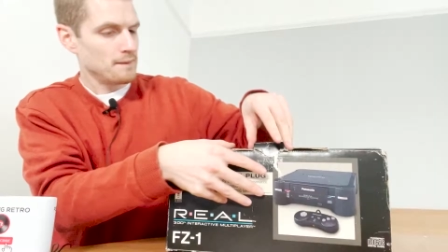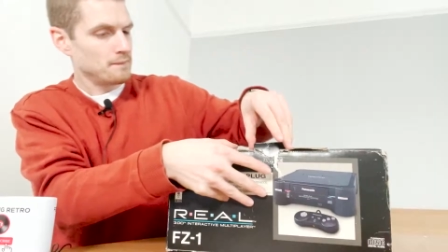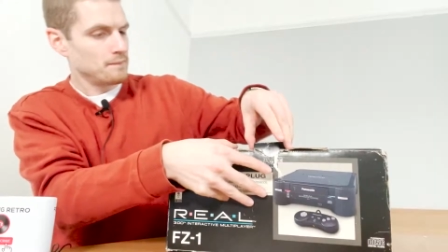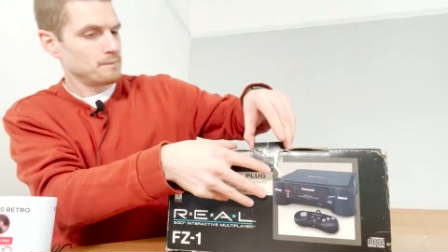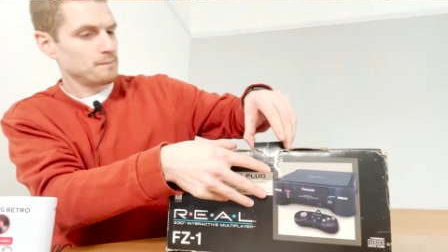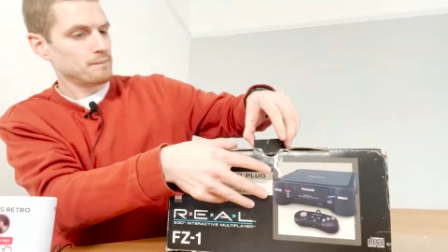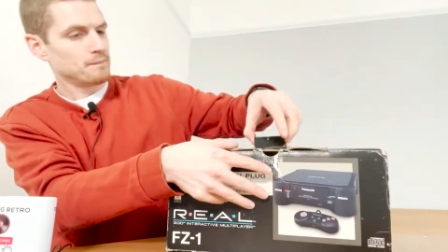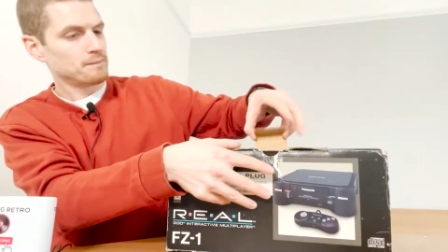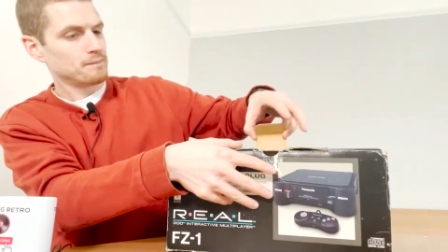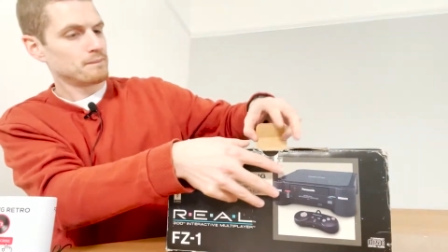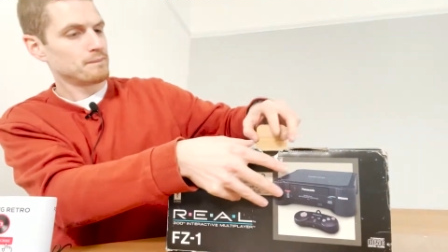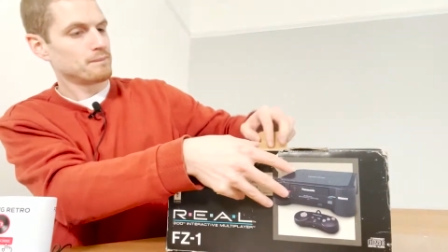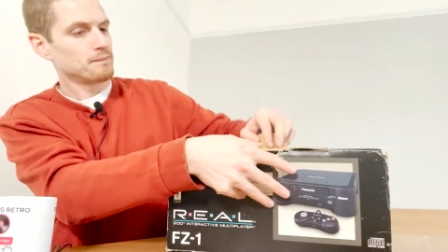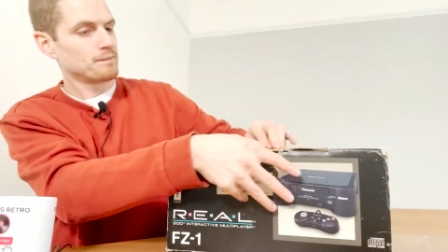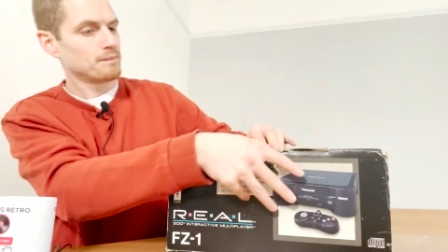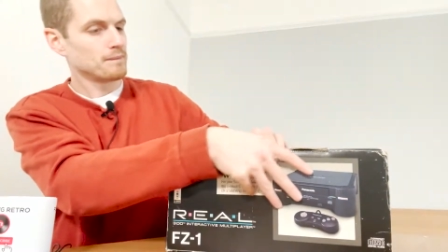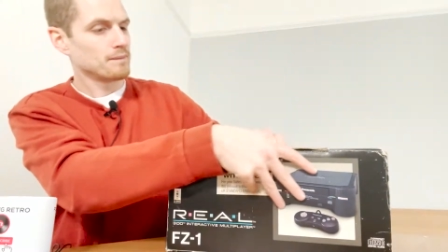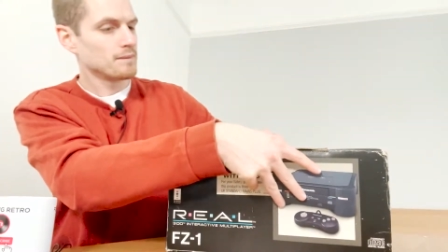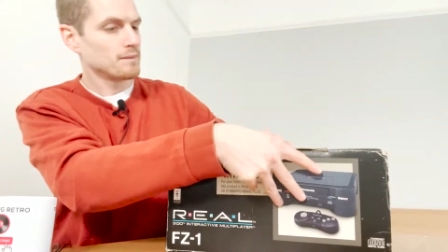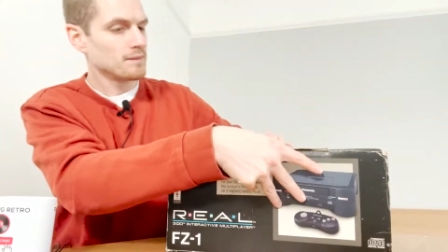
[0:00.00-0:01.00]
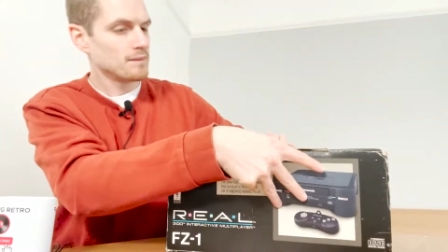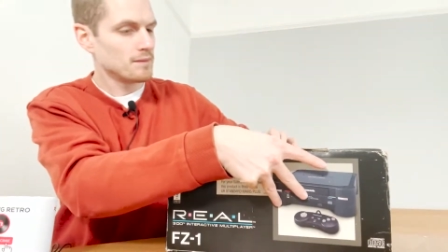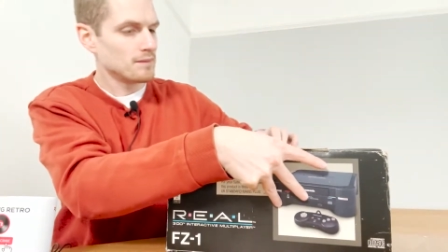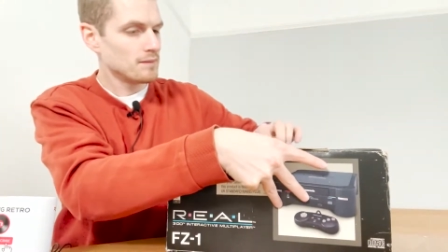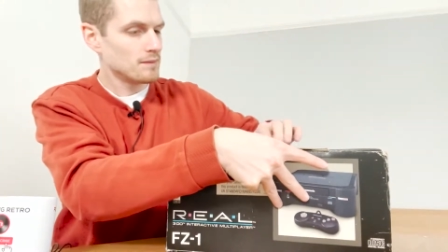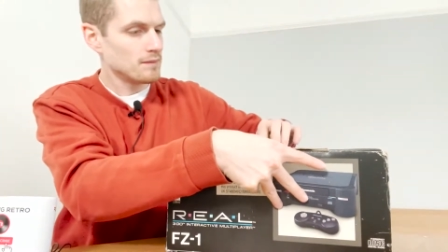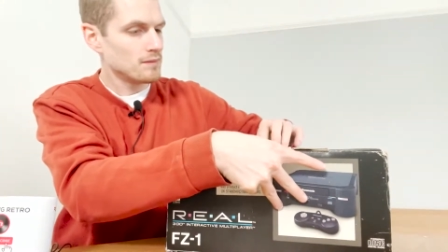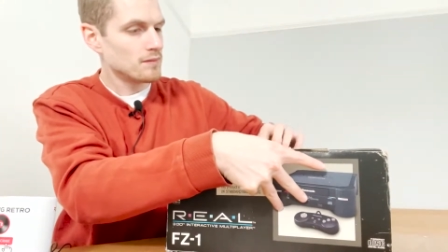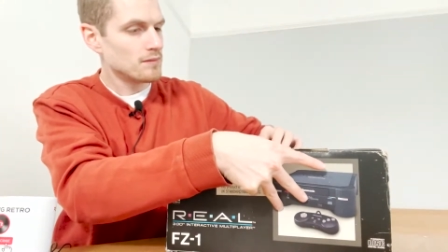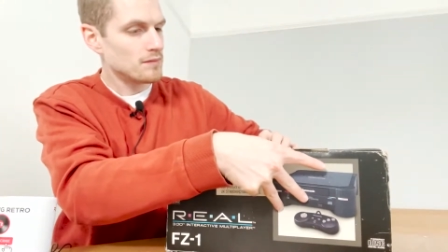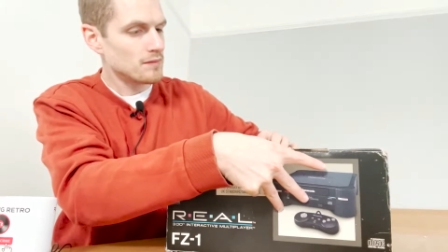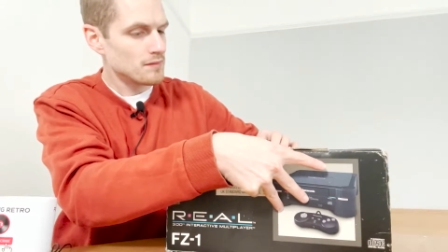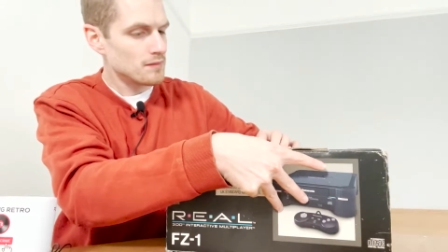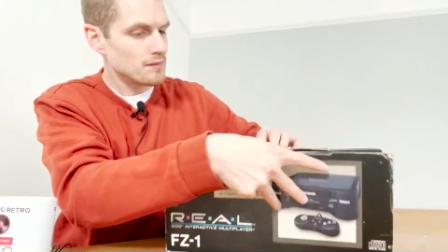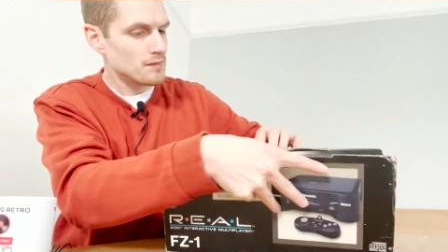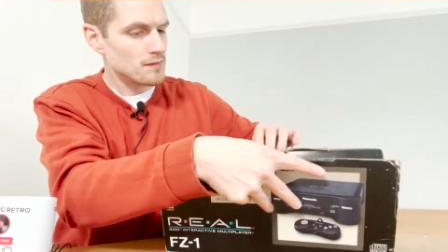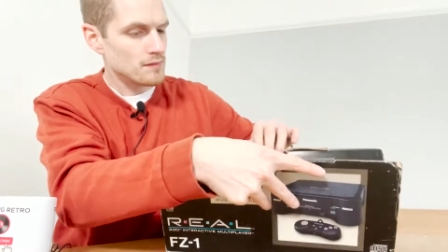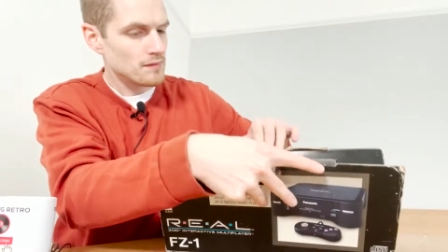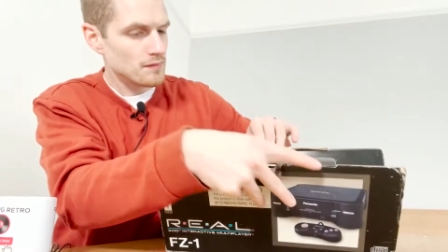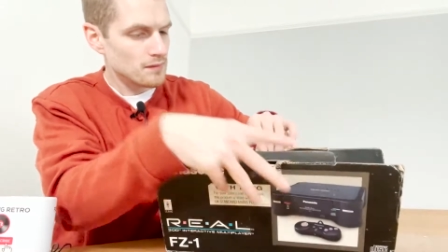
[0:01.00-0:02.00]
It was first released in the United
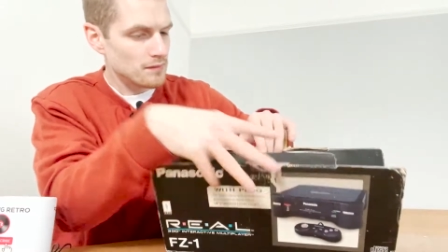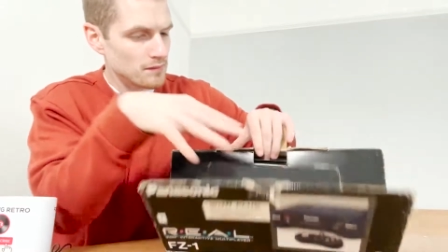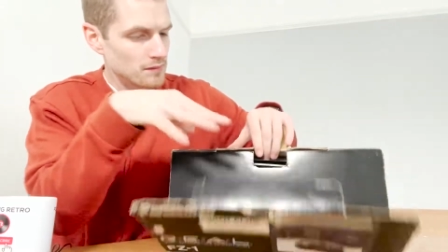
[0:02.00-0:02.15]
States in